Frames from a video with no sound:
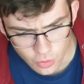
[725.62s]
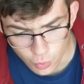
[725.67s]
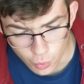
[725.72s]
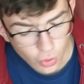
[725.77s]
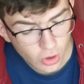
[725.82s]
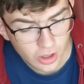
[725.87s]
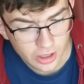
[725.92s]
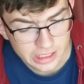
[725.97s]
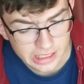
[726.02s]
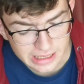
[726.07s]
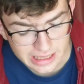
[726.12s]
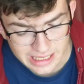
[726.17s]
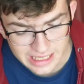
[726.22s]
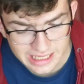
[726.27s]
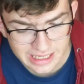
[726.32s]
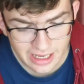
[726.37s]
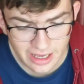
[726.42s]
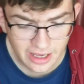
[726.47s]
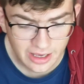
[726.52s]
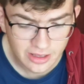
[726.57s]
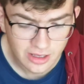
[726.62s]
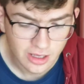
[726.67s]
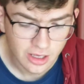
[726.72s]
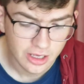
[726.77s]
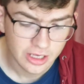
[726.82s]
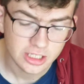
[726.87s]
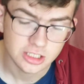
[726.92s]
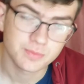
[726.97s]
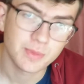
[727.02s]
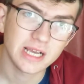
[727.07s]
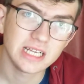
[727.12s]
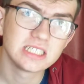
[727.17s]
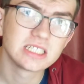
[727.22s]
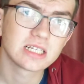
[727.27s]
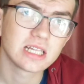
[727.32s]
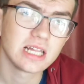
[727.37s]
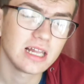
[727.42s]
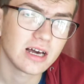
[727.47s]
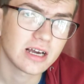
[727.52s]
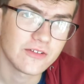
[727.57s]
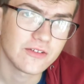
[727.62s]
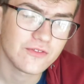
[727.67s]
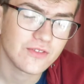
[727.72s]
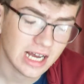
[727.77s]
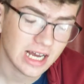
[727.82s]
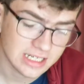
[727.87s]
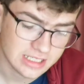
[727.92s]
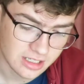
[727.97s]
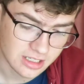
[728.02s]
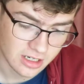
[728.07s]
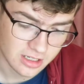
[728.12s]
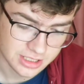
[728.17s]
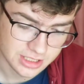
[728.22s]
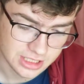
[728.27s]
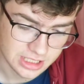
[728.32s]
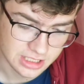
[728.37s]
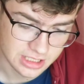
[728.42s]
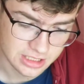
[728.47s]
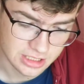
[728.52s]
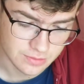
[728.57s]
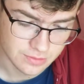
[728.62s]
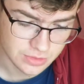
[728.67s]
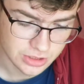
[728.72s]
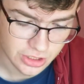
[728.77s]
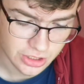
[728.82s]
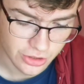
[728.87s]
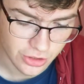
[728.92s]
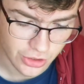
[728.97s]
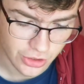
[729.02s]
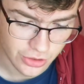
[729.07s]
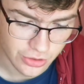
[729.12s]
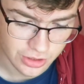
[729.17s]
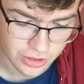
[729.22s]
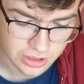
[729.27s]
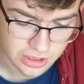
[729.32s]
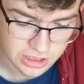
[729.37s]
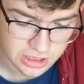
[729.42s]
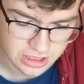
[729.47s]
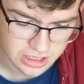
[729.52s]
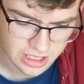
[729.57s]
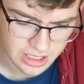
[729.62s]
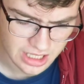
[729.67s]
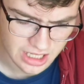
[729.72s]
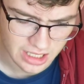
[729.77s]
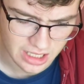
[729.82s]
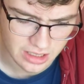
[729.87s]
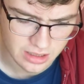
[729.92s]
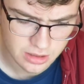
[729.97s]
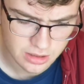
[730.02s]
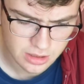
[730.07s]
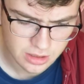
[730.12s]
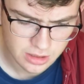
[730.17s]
work in here. It's basically like a flashcard system, so you can say